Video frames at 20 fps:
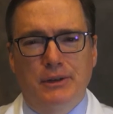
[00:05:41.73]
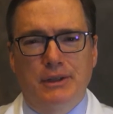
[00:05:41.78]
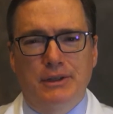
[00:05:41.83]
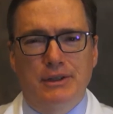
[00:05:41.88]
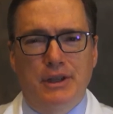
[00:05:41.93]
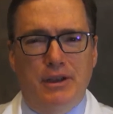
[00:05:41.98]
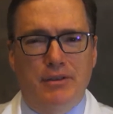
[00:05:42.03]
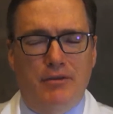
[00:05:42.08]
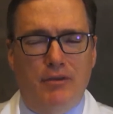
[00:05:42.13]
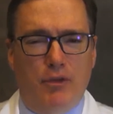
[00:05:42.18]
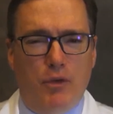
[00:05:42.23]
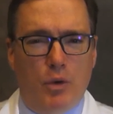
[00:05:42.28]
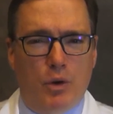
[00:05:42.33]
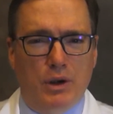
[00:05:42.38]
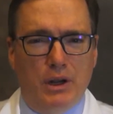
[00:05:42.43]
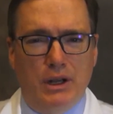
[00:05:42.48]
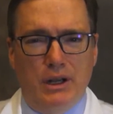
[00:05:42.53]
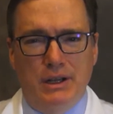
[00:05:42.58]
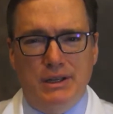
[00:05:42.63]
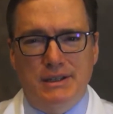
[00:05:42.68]
say
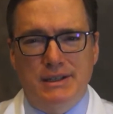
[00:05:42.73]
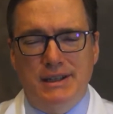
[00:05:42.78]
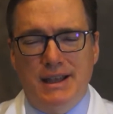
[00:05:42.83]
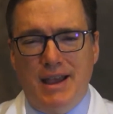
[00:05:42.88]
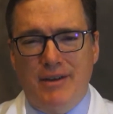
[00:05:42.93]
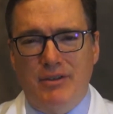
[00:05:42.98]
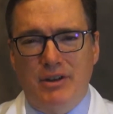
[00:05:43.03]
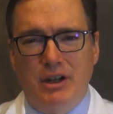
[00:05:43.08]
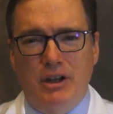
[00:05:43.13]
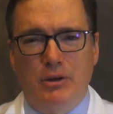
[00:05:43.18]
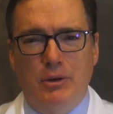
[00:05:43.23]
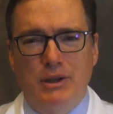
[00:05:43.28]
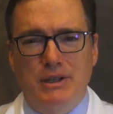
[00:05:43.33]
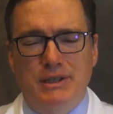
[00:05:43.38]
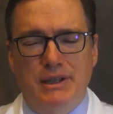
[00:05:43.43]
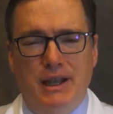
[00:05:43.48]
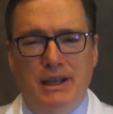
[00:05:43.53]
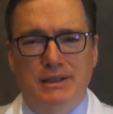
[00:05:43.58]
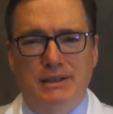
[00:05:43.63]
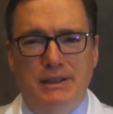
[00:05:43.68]
40 to 70 degrees
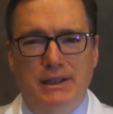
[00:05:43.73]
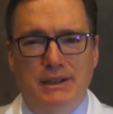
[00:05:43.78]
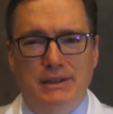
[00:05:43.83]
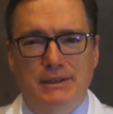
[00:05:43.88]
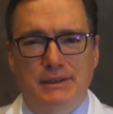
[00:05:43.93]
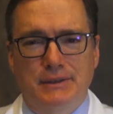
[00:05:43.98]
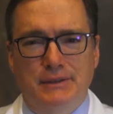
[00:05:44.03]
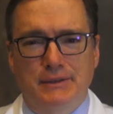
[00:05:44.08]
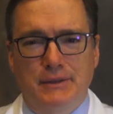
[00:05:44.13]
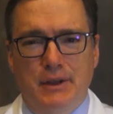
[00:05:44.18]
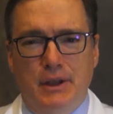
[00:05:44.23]
Celsius.